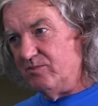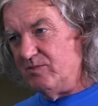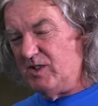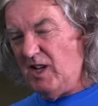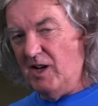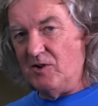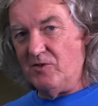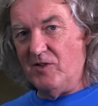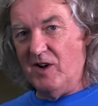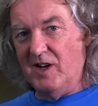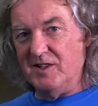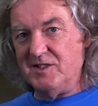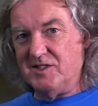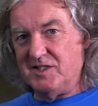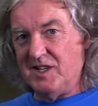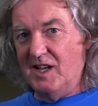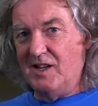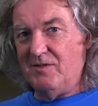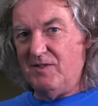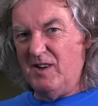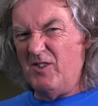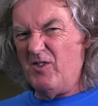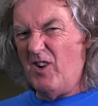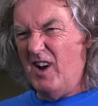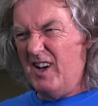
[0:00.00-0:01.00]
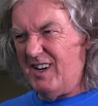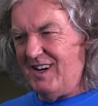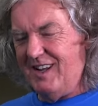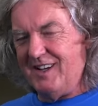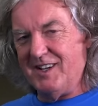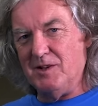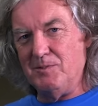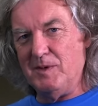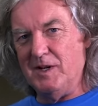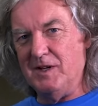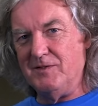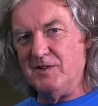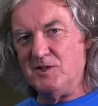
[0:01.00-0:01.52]
don't ride safely, ride
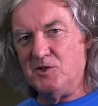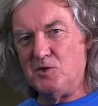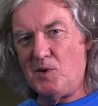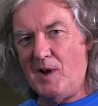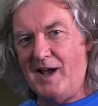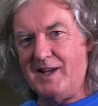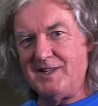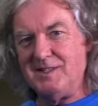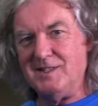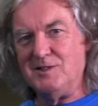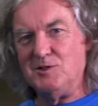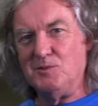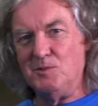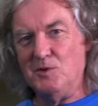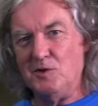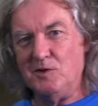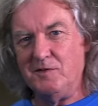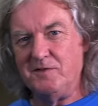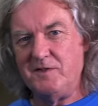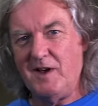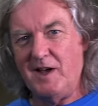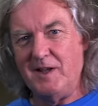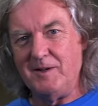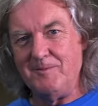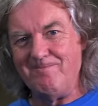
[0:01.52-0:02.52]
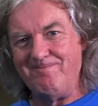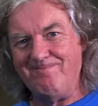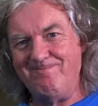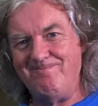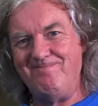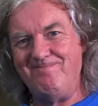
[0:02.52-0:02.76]
like a bit of a twat, it's more fun.